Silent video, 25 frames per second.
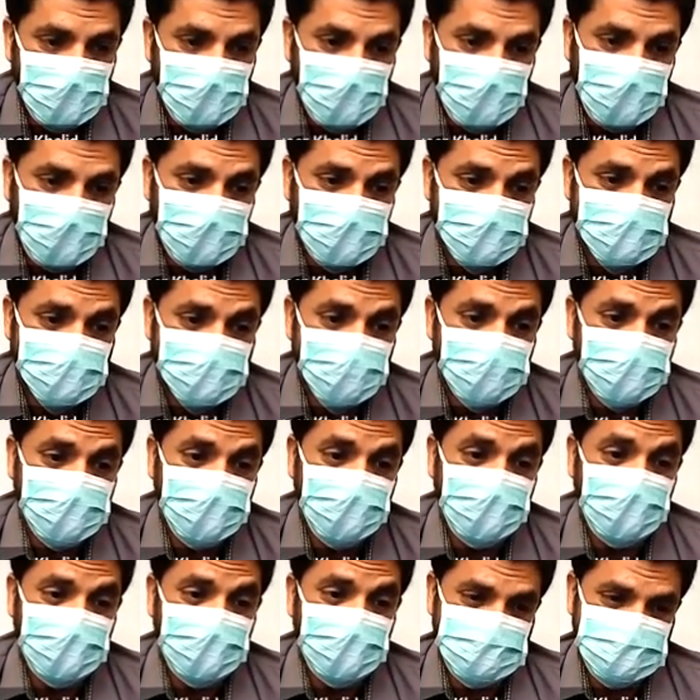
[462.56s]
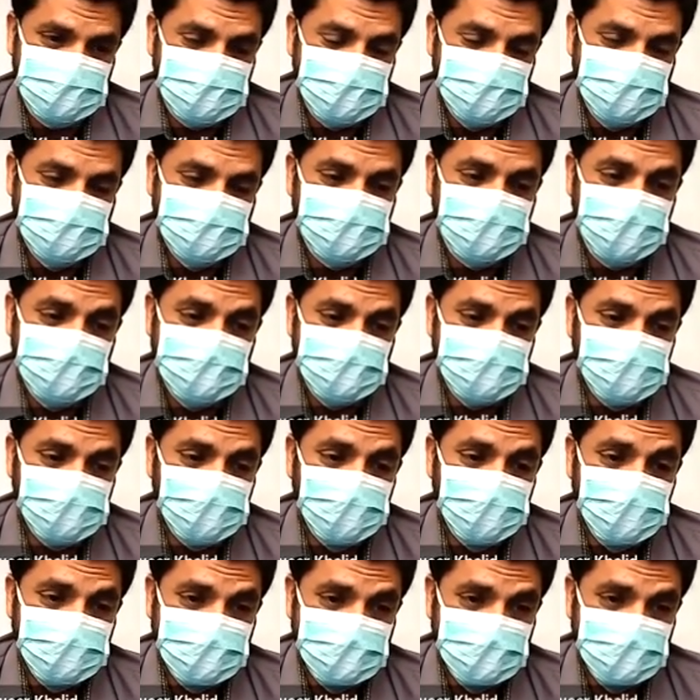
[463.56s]
Endoscopy is the
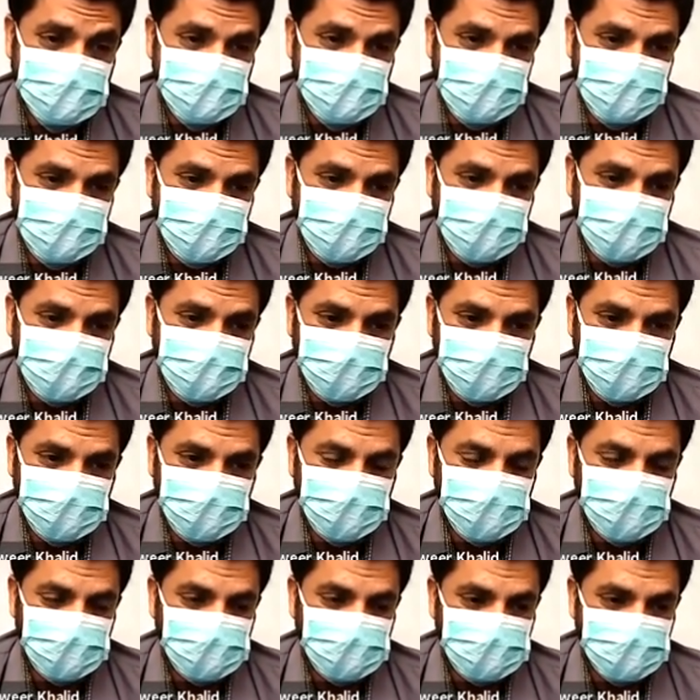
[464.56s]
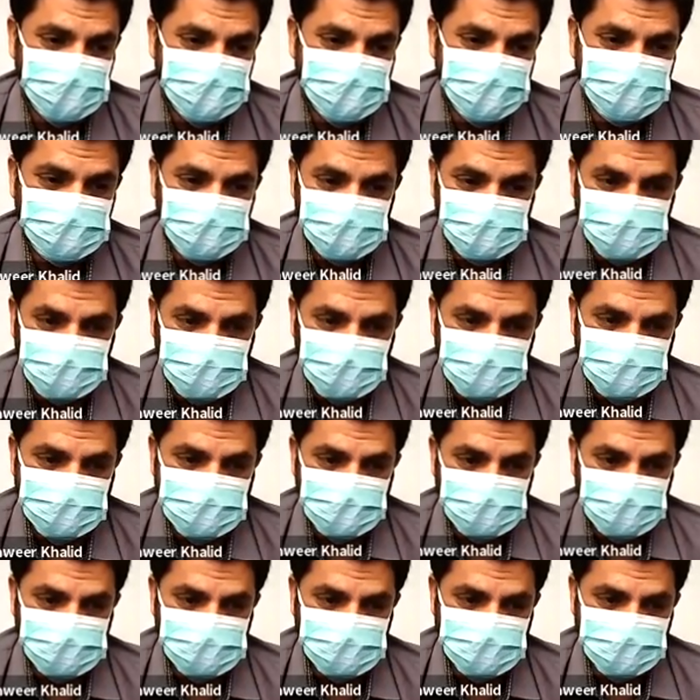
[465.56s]
most specific treatment in the patient with variceal
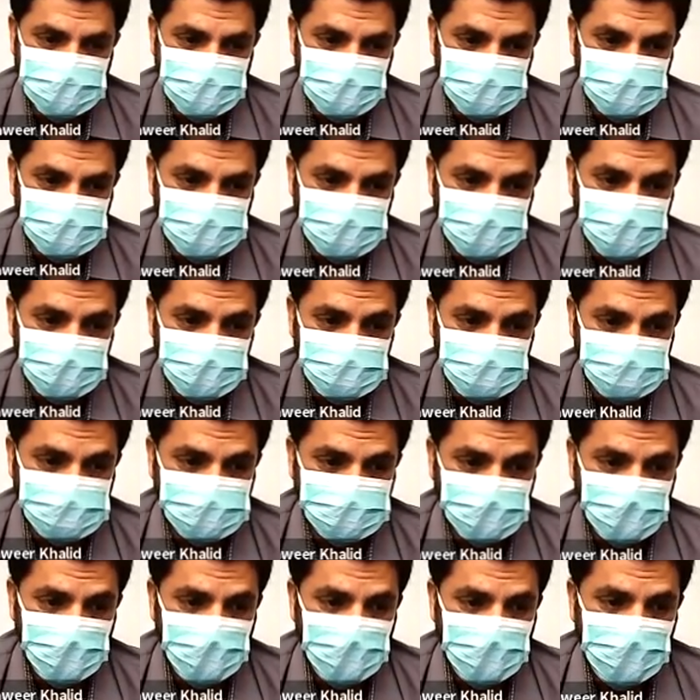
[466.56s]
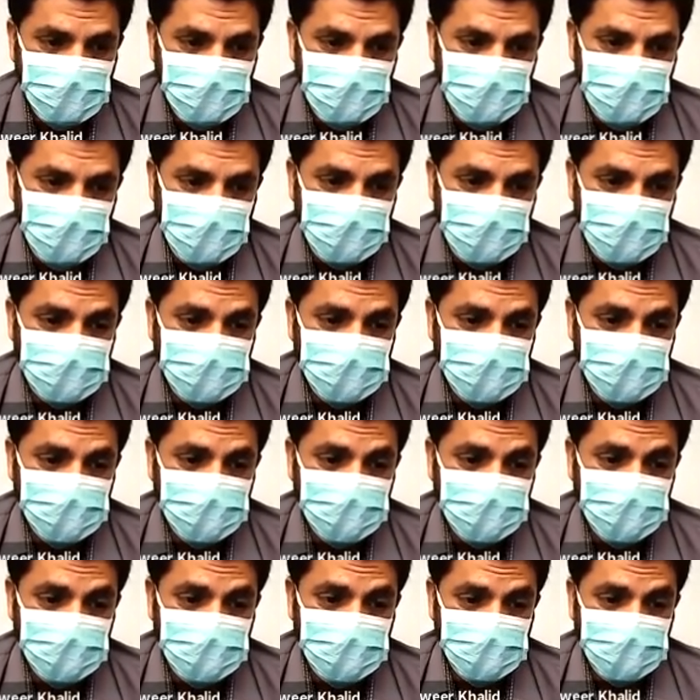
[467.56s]
upper GI bleeding, and
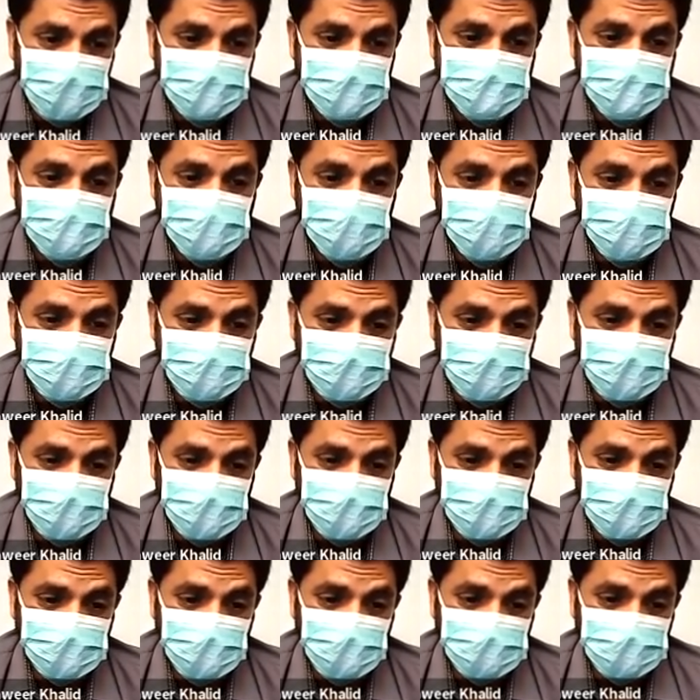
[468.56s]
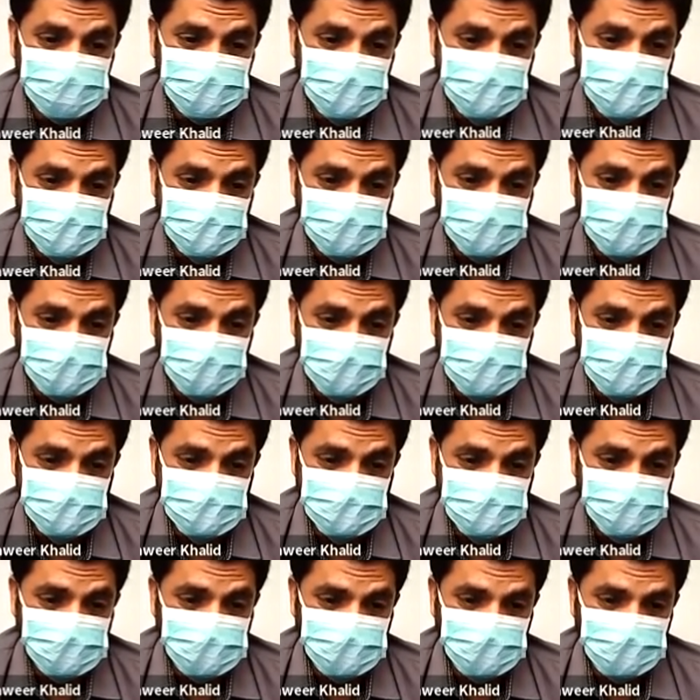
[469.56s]
it should be done after
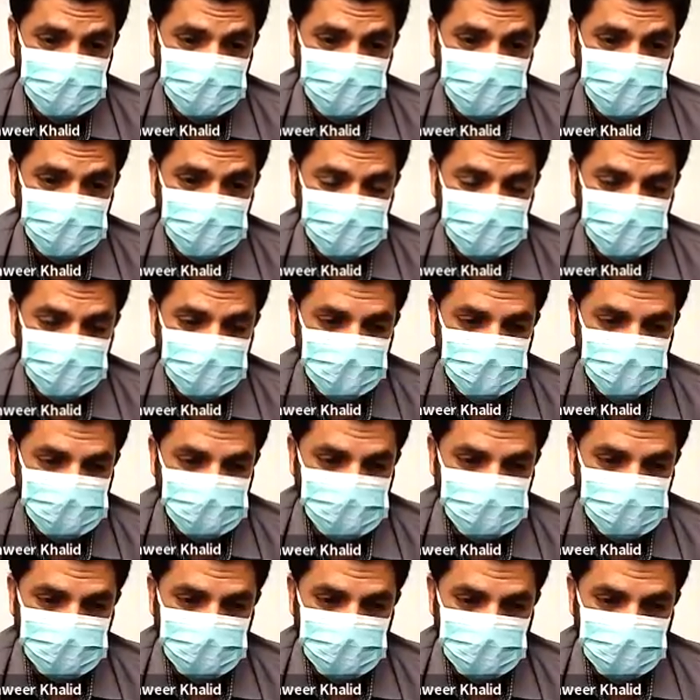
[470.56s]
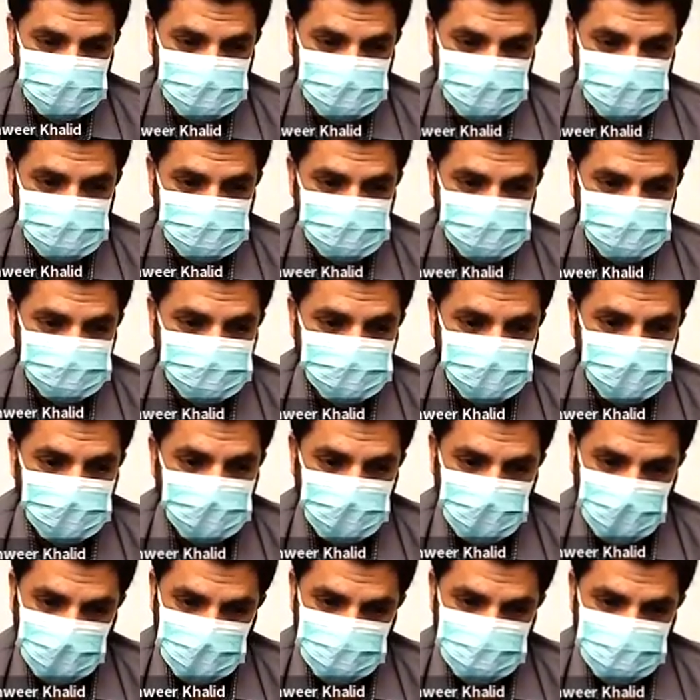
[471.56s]
stabilization within the 24 hours.
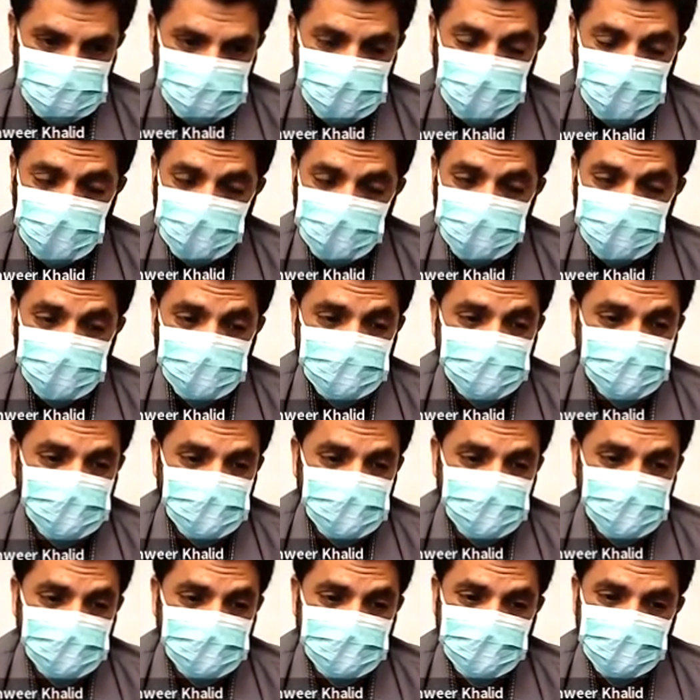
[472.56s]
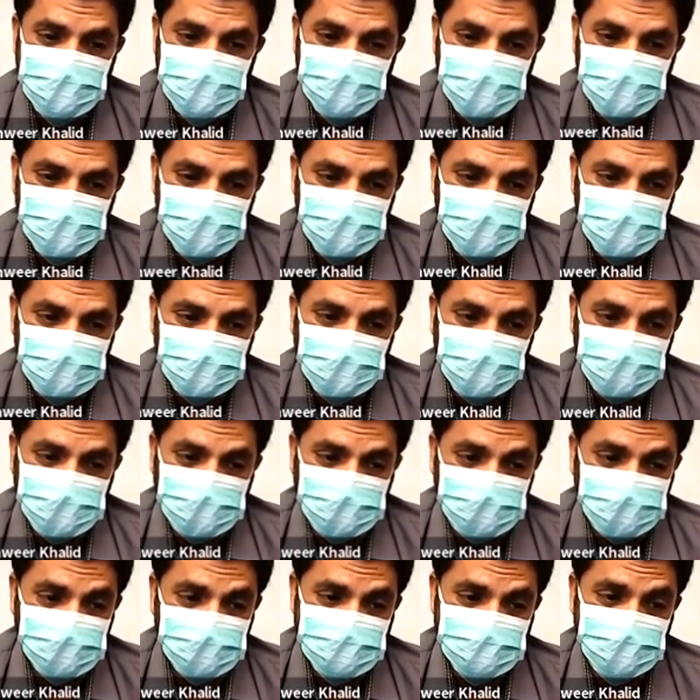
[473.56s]
As we have discussed in the
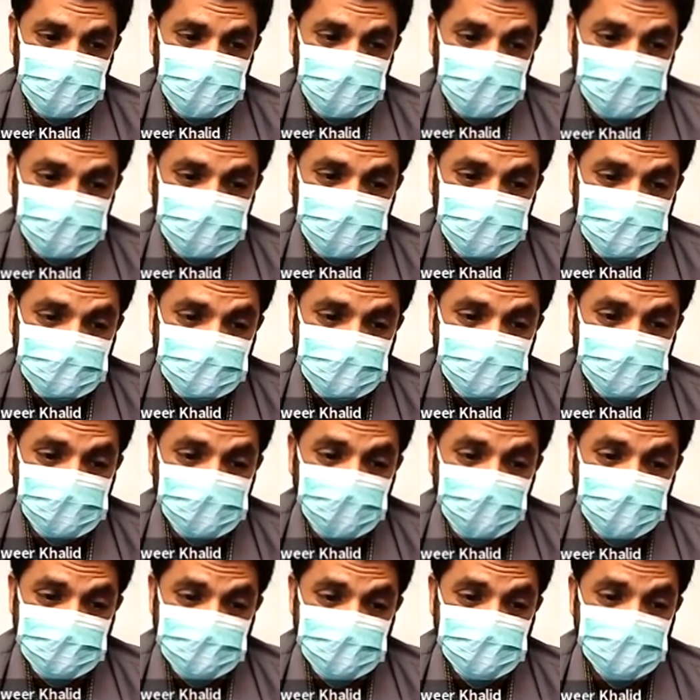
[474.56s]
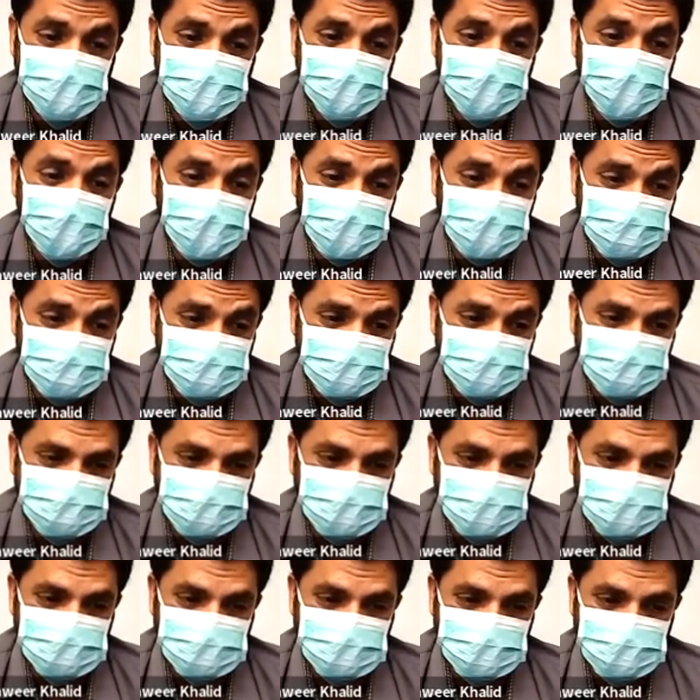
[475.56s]
previous slide, that stabilization and
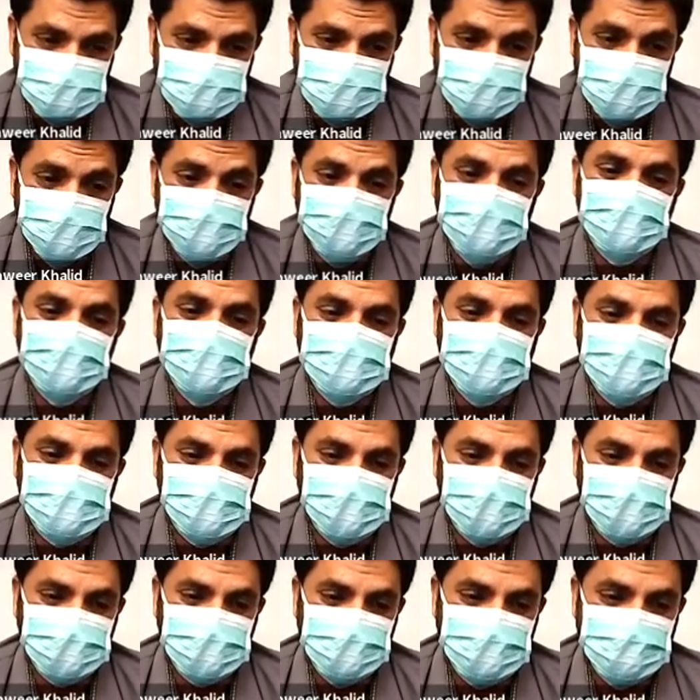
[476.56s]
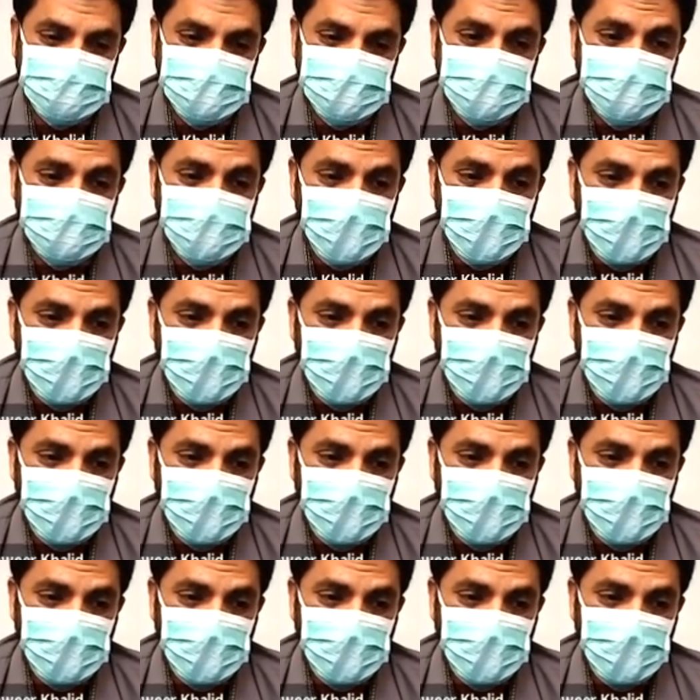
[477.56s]
resuscitation is the most important step.